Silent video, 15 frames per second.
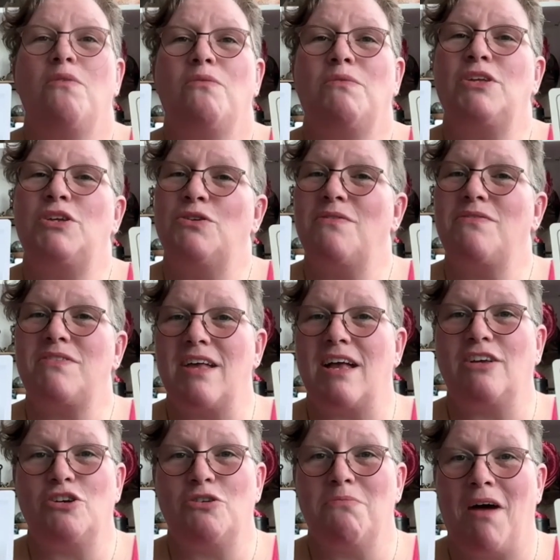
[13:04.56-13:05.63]
when you have set
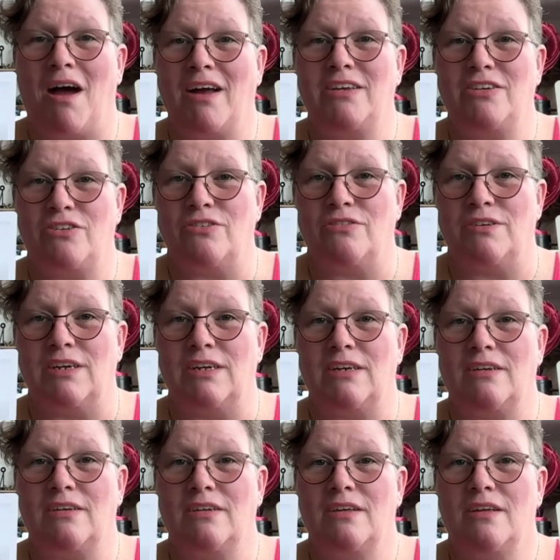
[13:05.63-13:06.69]
your mind to it
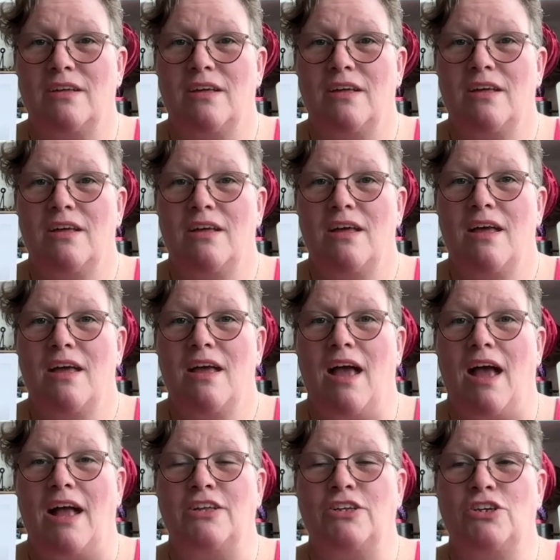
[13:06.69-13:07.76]

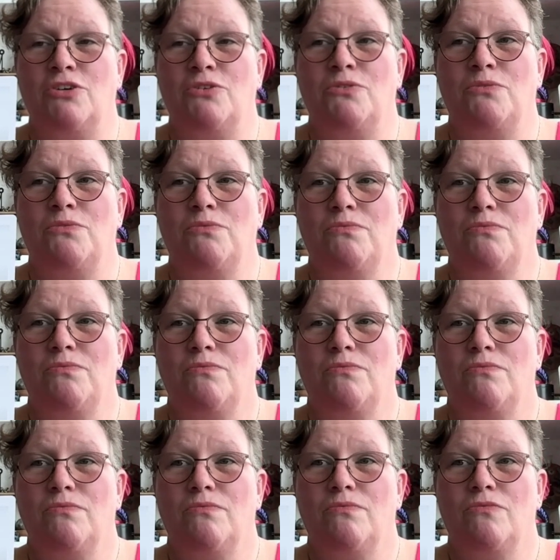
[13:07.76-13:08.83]
and you
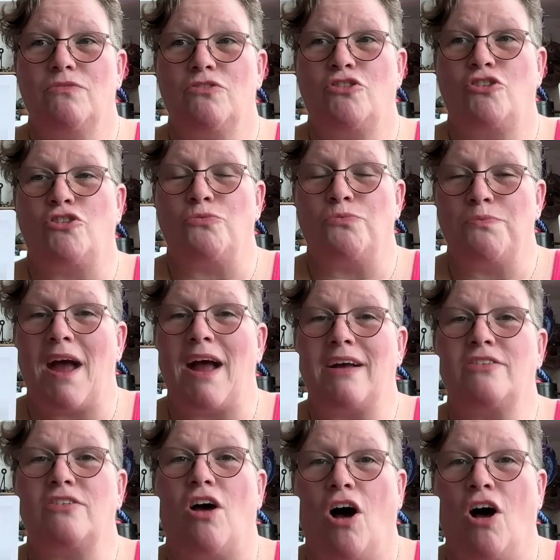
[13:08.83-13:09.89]

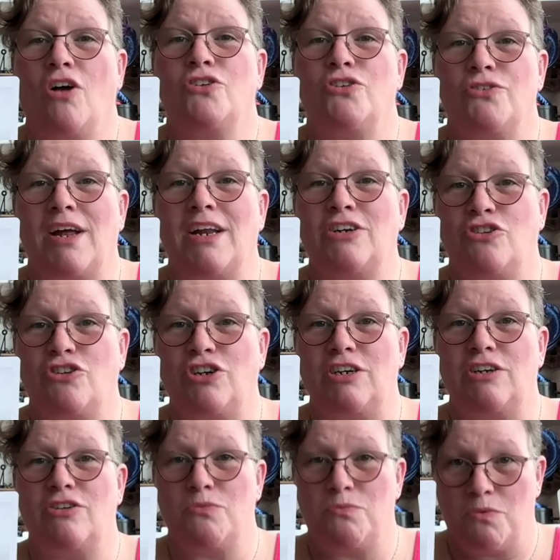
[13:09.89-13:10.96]
direct all your energy
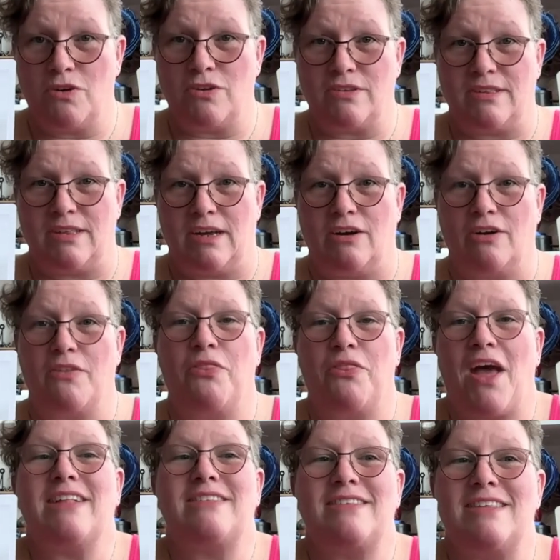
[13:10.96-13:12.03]
towards there.
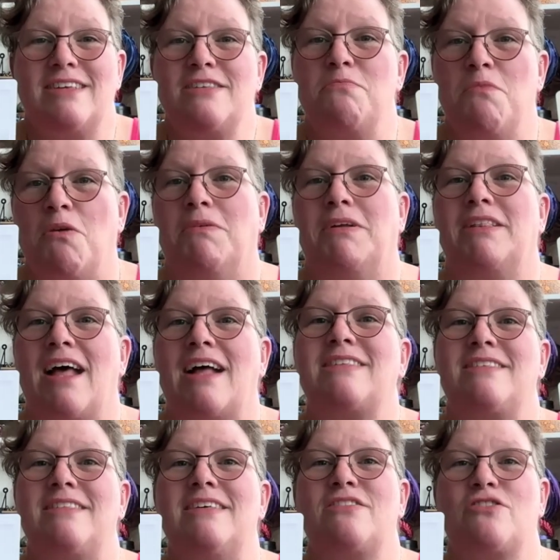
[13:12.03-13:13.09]
That's this moment.
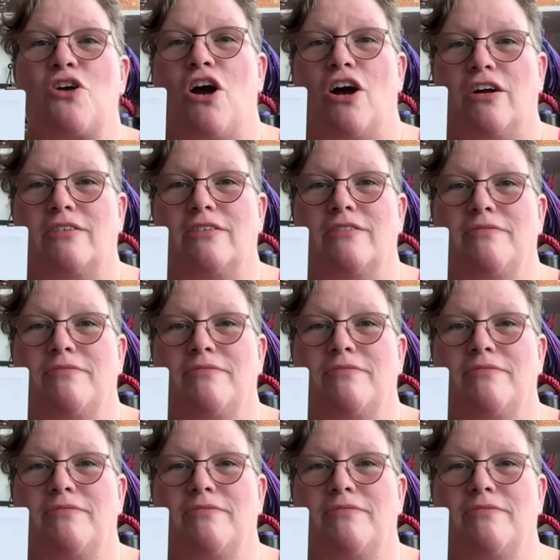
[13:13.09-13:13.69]
That's this card.